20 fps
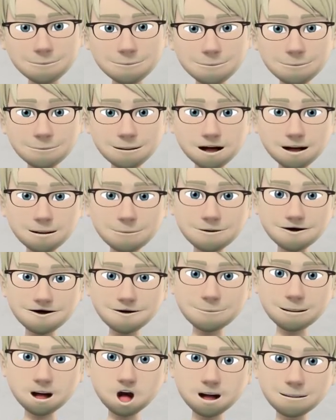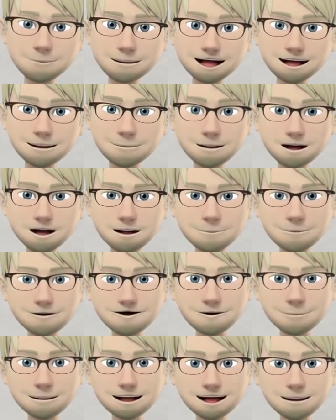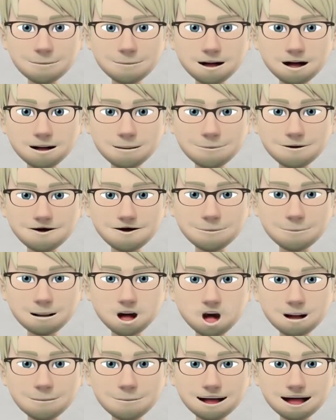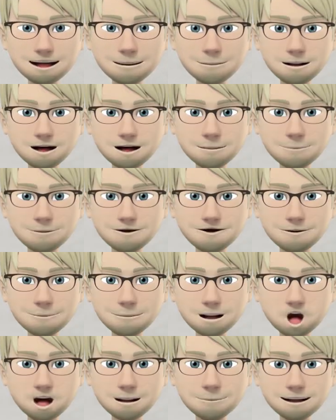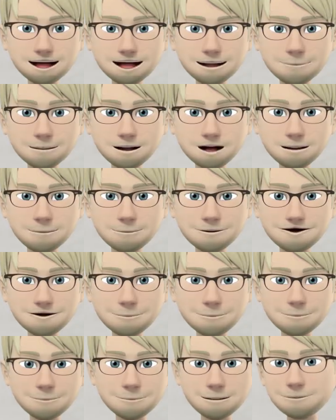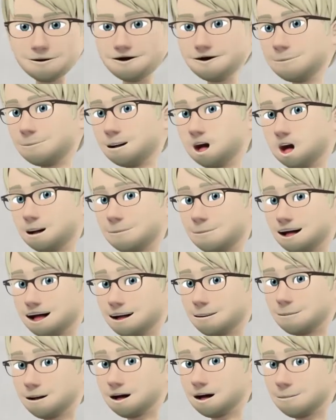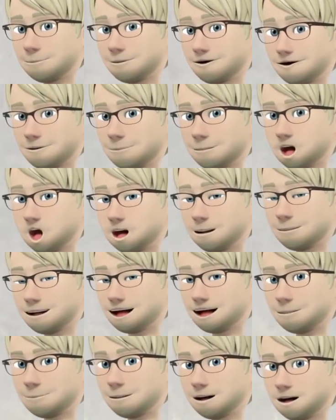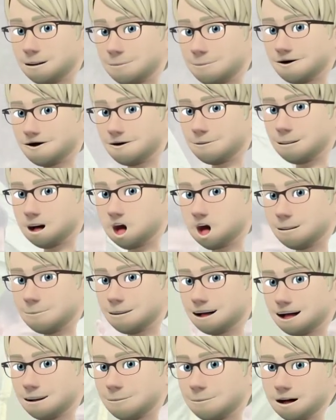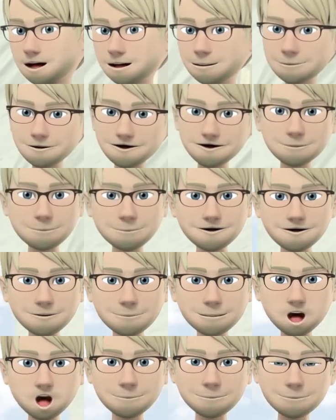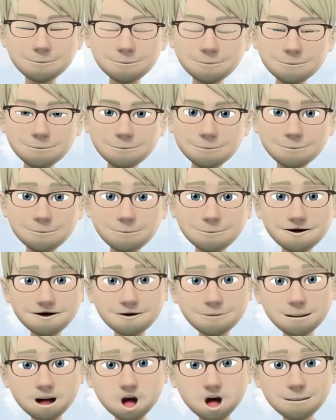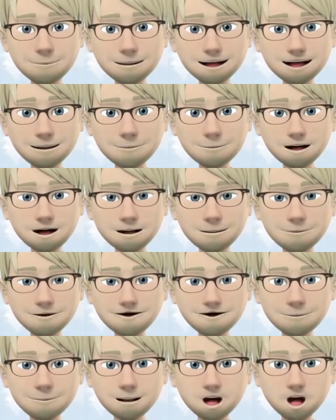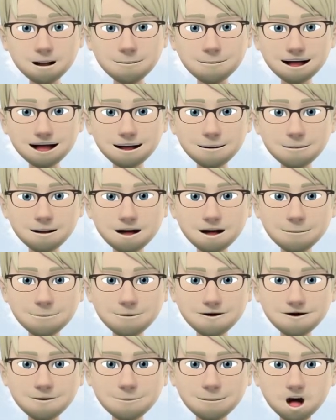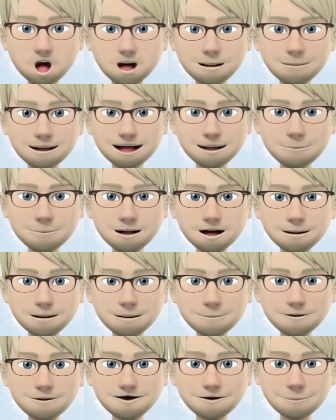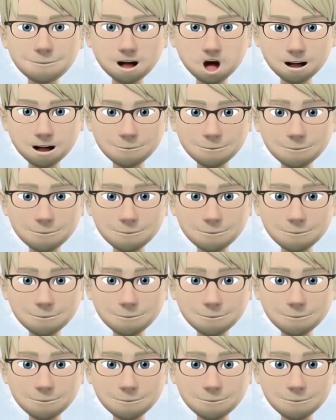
If the customer requires a unit that can work uninterrupted for long periods, we should opt for a generator with a 1500 RPM engine. These units work with diesel engines and are normally high powered.